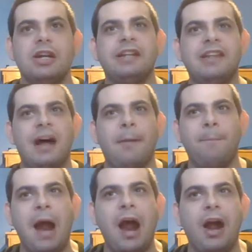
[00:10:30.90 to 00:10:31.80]
it's not
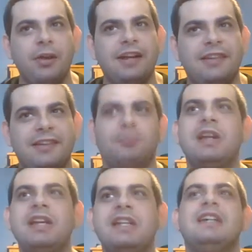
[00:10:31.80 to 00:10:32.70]
Mario that's
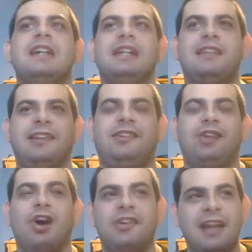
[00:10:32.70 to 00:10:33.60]
winning, it's the
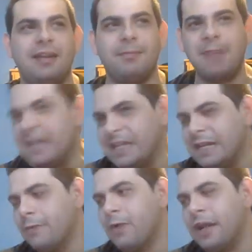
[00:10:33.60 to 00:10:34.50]
stars that are
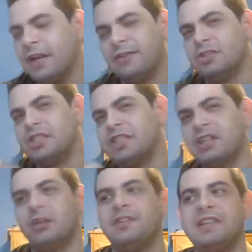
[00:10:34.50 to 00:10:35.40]
making him win. And so she's
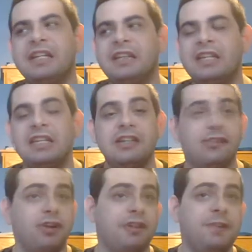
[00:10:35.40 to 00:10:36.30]
cursing the
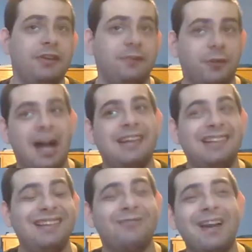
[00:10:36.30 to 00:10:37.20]
star spirits for
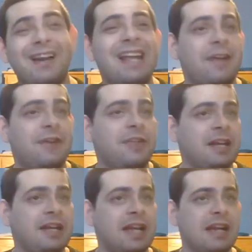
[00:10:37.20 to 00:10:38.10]
constantly rigging
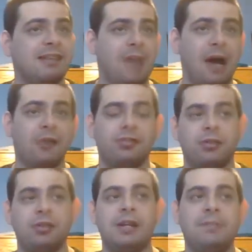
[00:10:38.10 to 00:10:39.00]
everything against
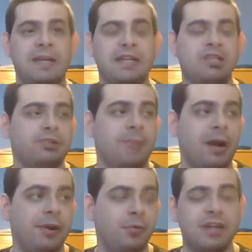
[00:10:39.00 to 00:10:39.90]
Bowser and making sure
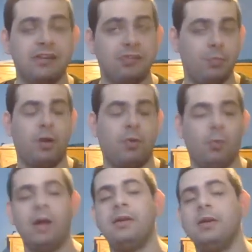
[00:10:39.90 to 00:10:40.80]
Mario wins no matter
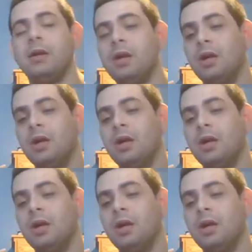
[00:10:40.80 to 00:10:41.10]
what.